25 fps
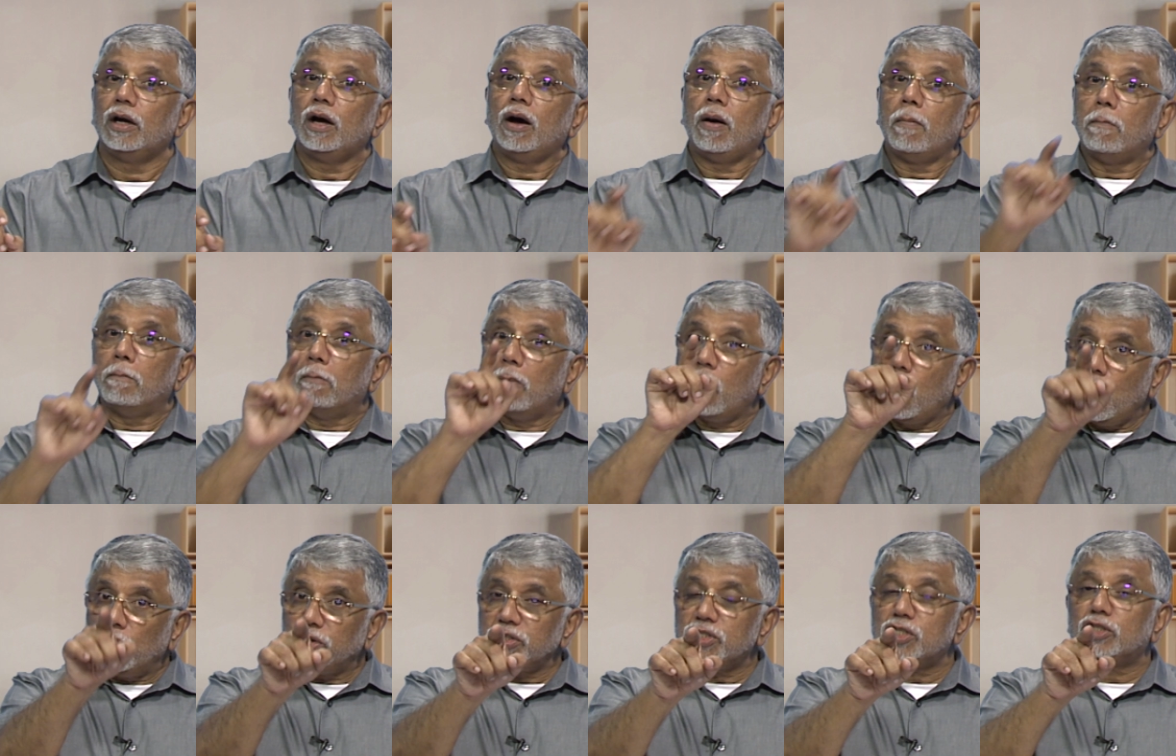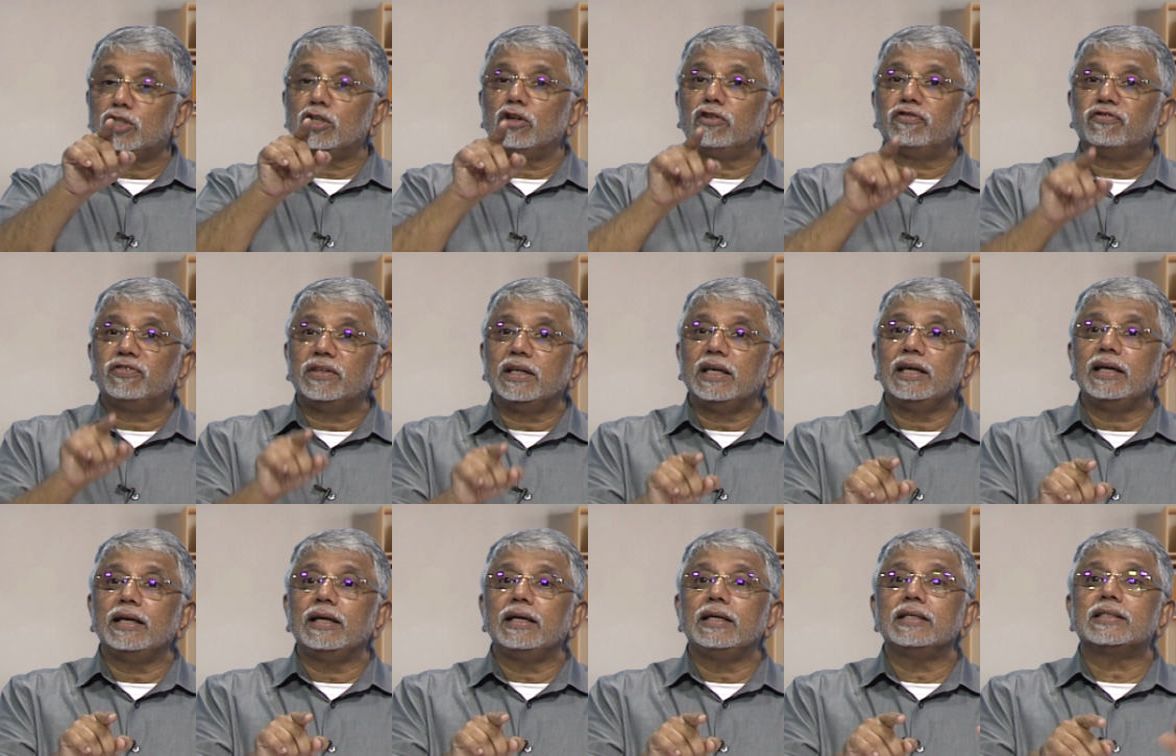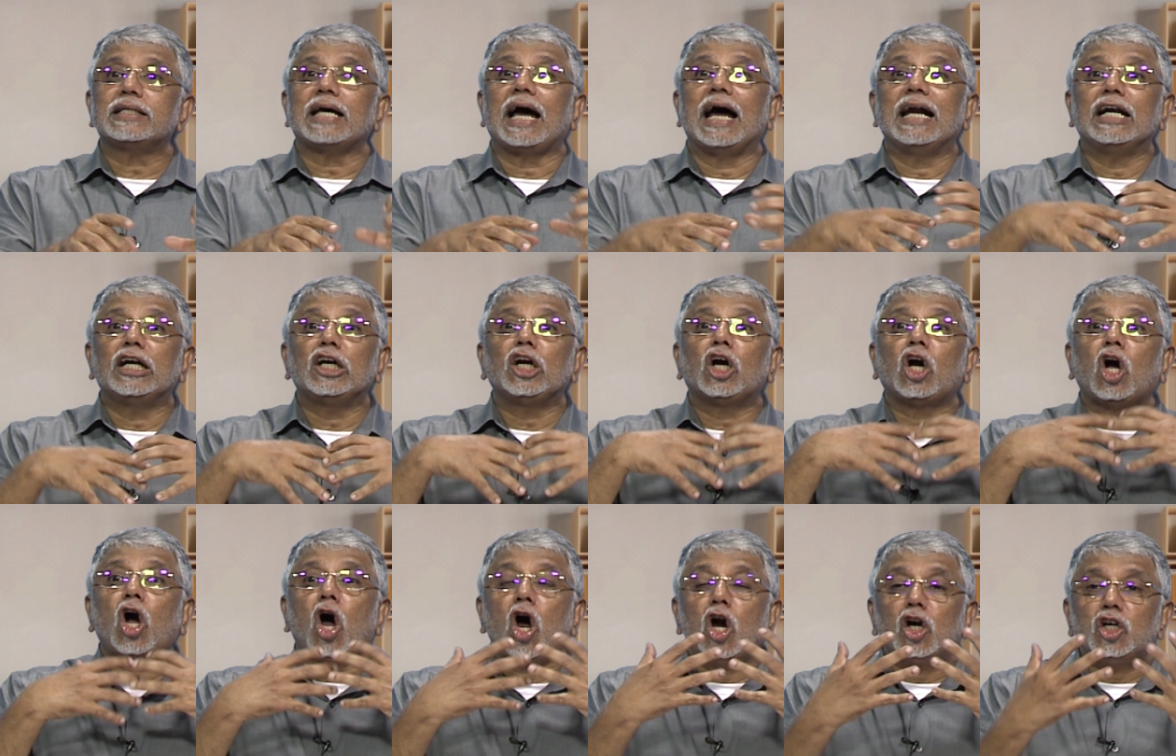Most of these
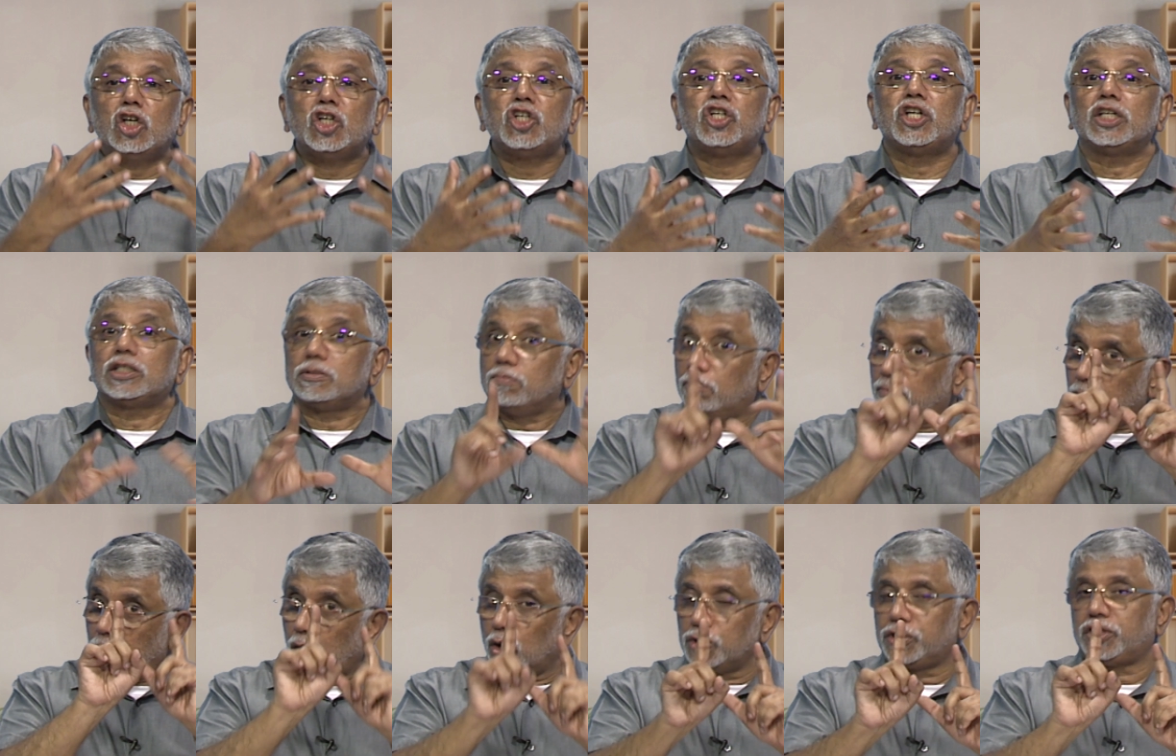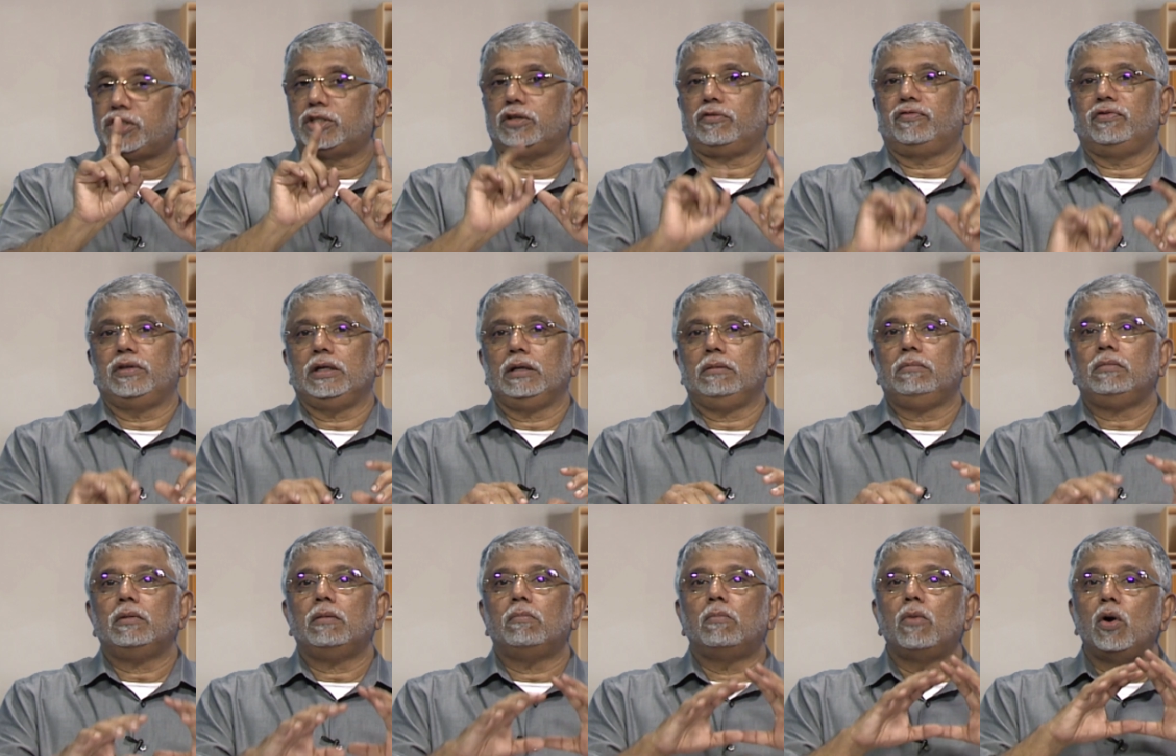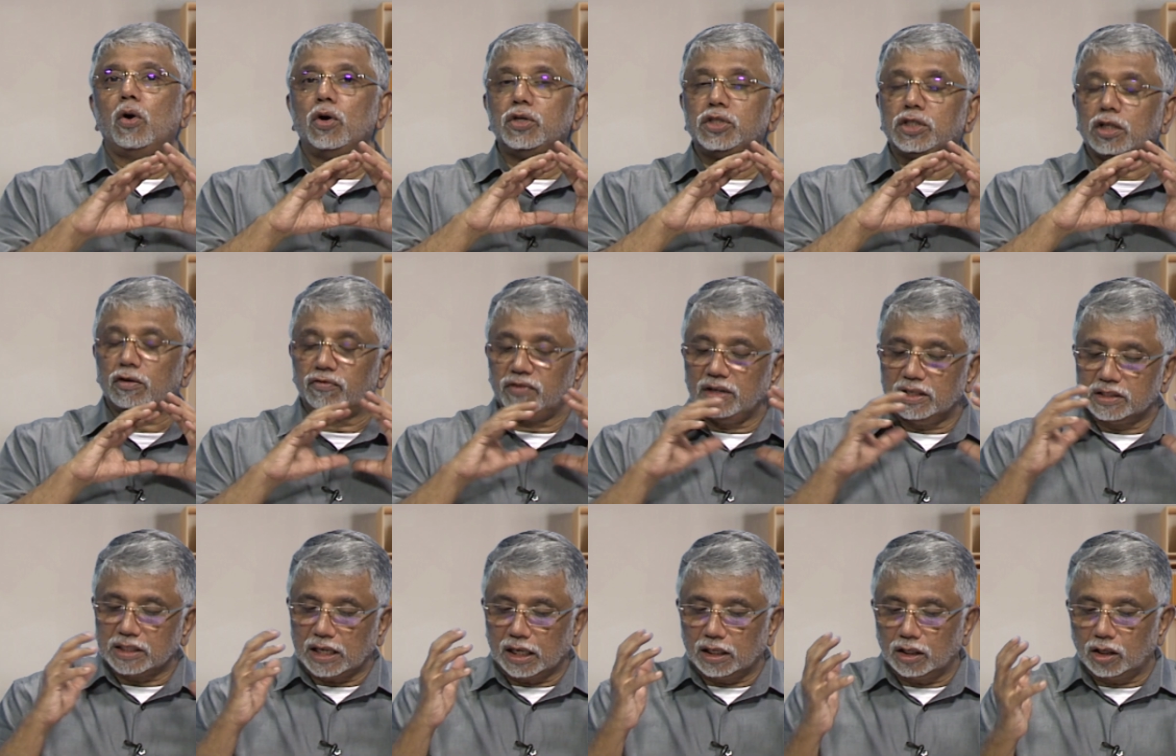unconscious, most of them, most of
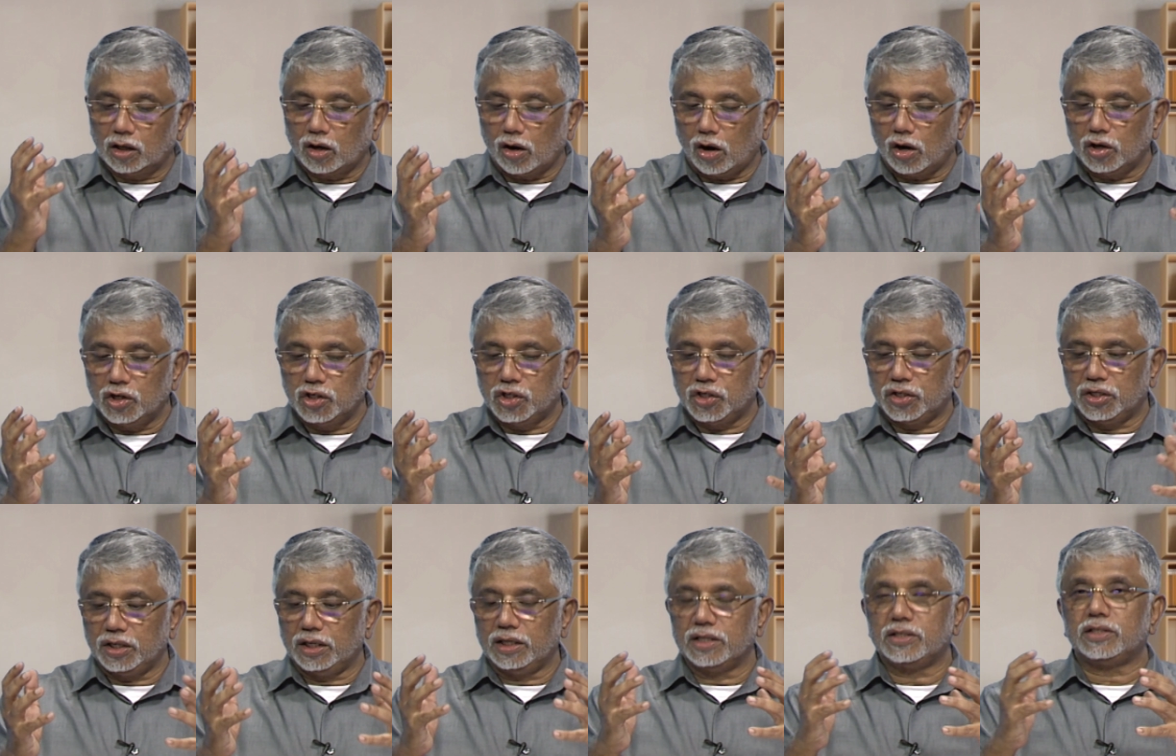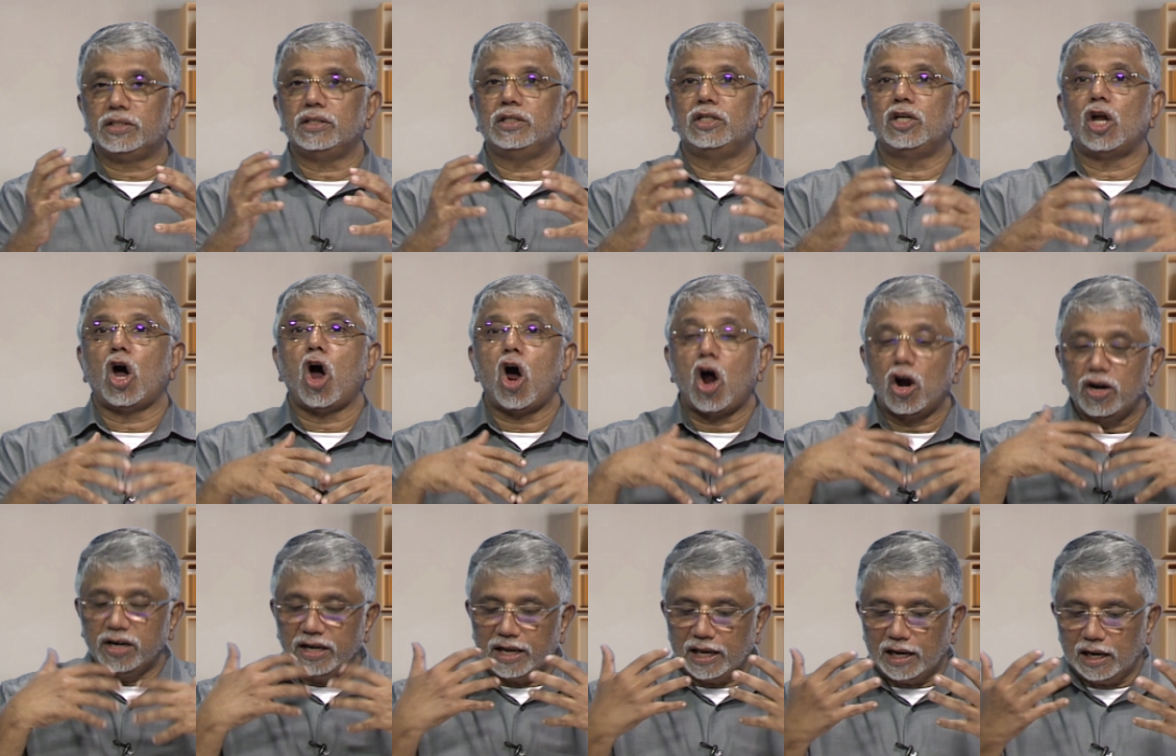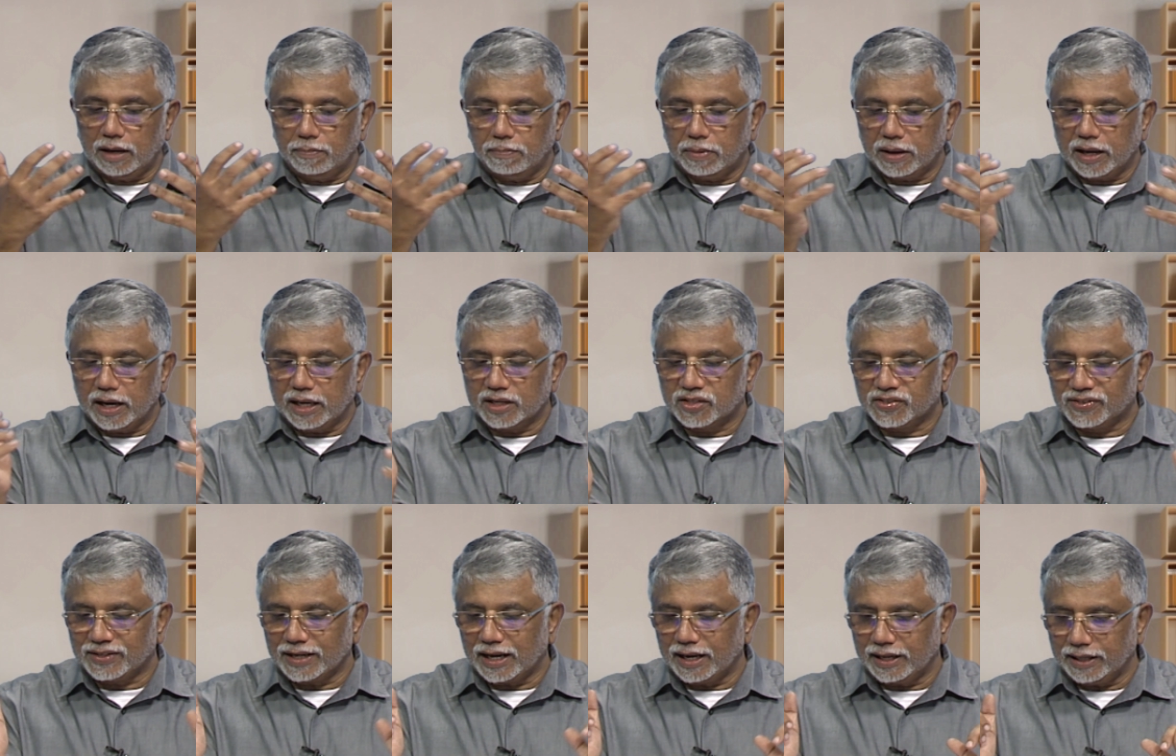these unconscious non-deliberate
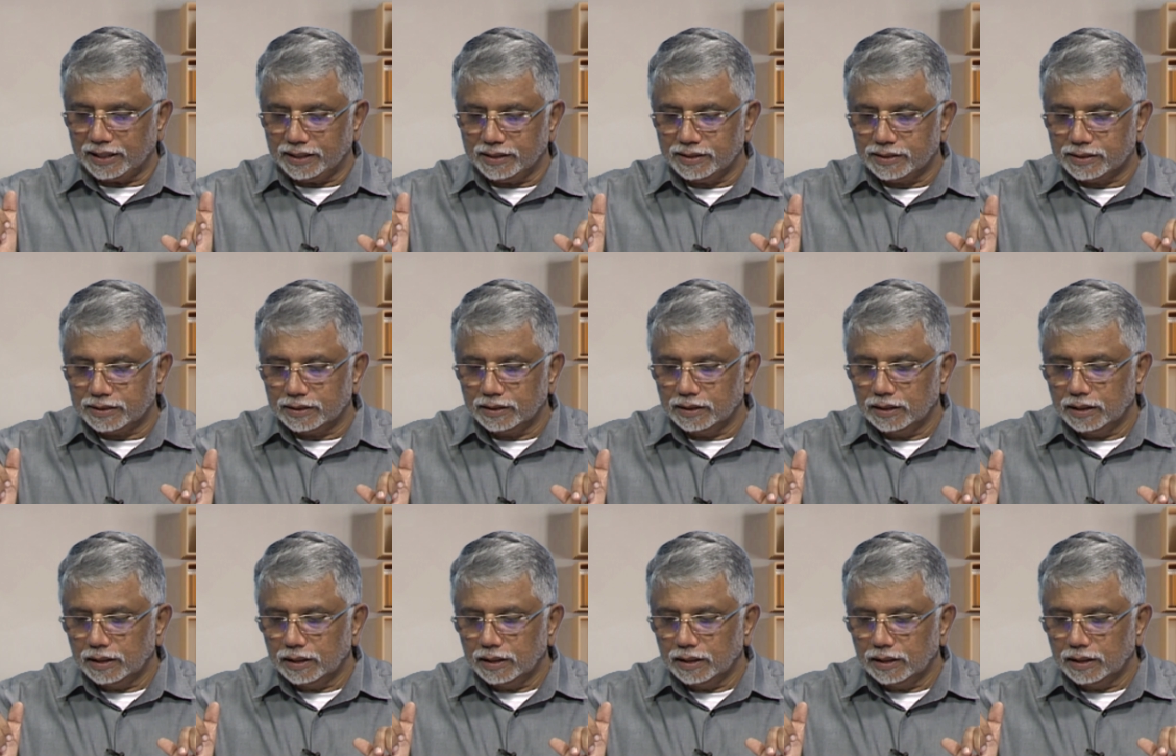signs